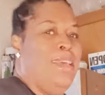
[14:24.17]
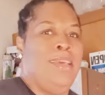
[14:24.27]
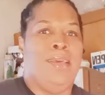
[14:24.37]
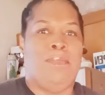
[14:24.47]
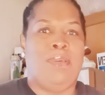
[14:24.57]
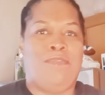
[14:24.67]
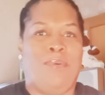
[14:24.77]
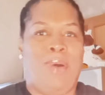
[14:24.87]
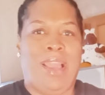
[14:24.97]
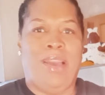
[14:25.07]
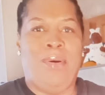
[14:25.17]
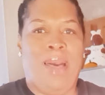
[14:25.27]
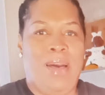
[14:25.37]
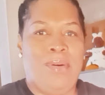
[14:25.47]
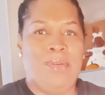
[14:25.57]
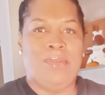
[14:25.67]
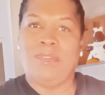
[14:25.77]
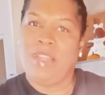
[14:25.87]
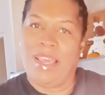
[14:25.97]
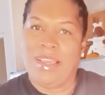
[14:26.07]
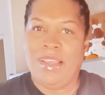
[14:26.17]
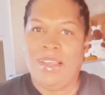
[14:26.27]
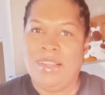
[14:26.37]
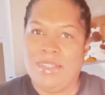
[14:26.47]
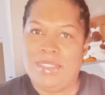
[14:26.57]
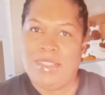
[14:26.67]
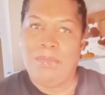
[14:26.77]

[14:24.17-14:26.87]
before I go out. Like, something